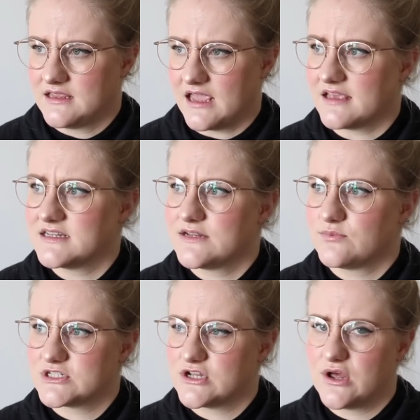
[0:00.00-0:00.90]
yeah, it
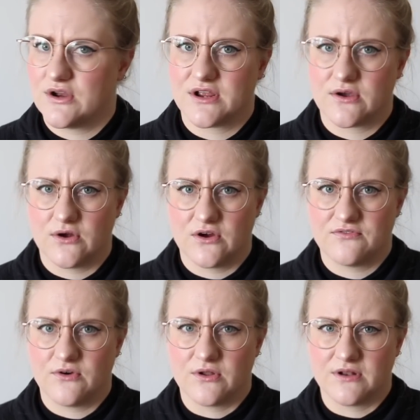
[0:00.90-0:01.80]
was a learning
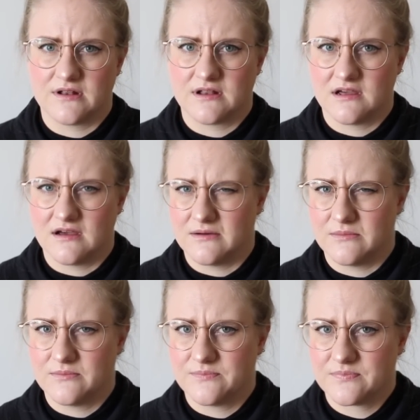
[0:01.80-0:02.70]
curve on,
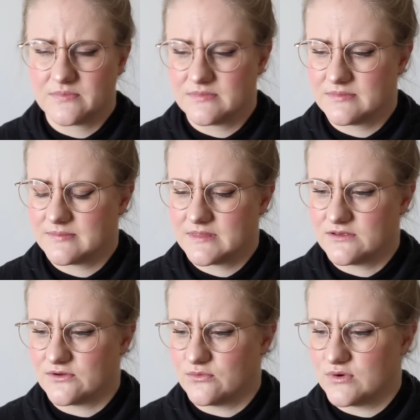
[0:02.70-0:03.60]

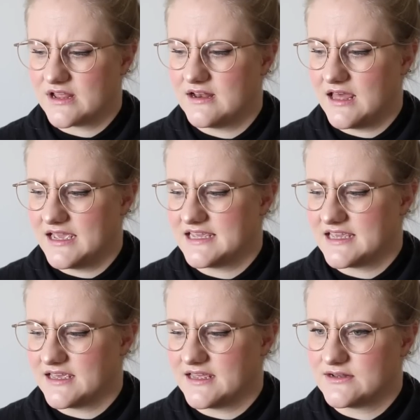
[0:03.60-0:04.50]
you know, what I like
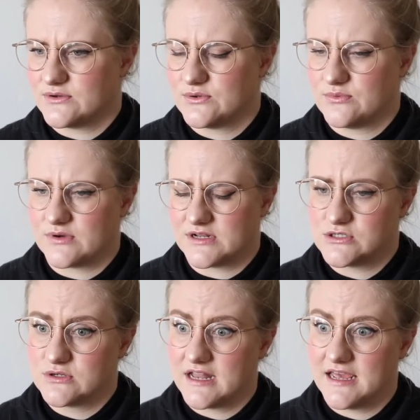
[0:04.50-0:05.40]
and what I
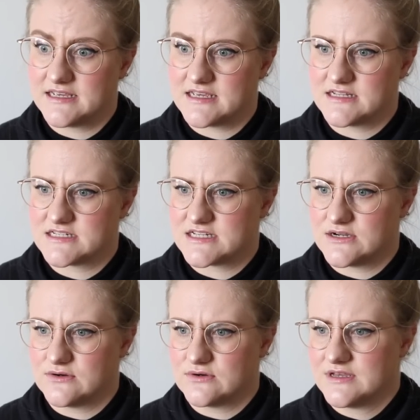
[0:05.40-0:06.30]
don't like. And
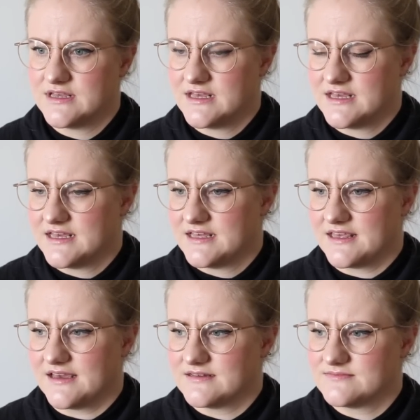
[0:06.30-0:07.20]
so,
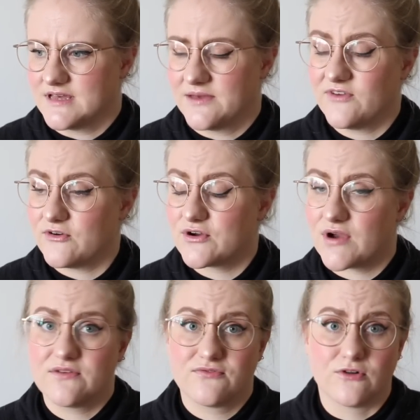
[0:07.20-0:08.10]
yeah, I'm very
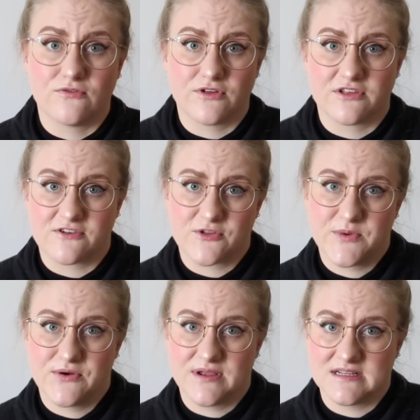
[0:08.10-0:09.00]
grateful for this
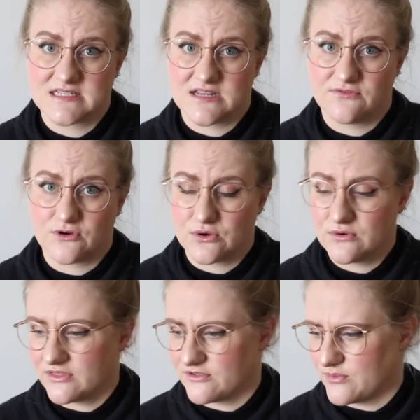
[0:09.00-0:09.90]
experience and for
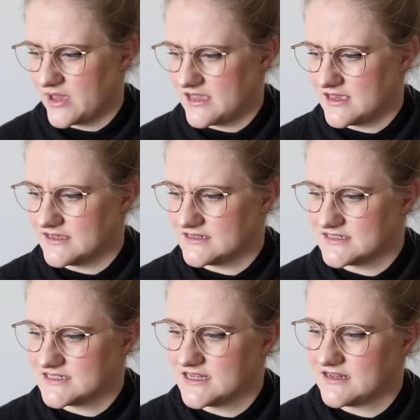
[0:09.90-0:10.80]
going this way
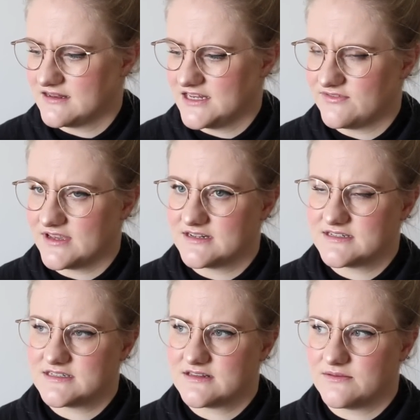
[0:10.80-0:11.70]
and leaving it
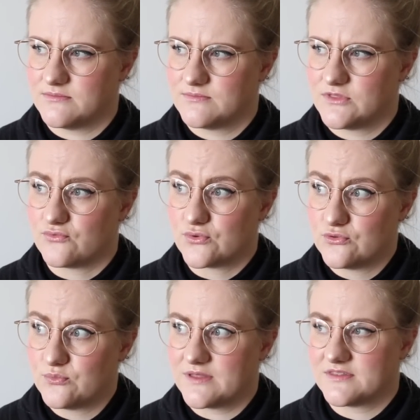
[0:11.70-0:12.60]
the
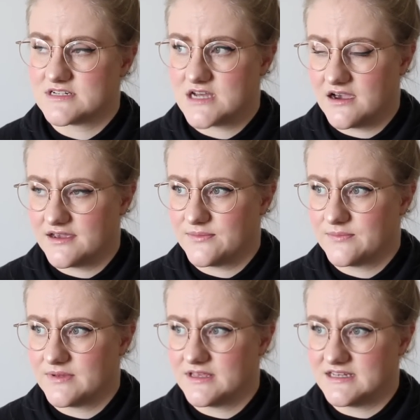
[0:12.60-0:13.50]
room and the
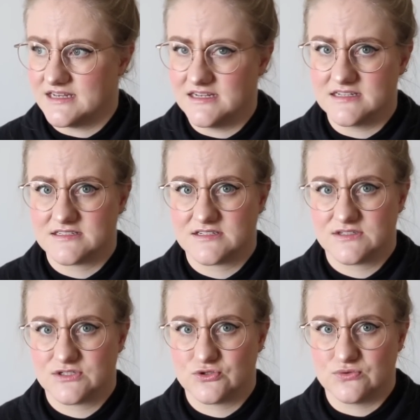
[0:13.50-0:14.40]
time it needed
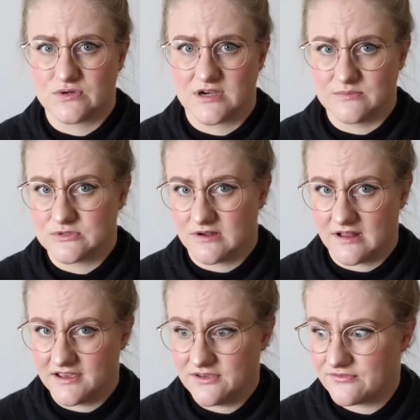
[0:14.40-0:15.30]
to come to
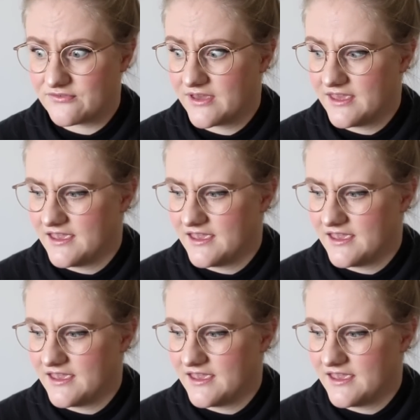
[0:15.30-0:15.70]
life,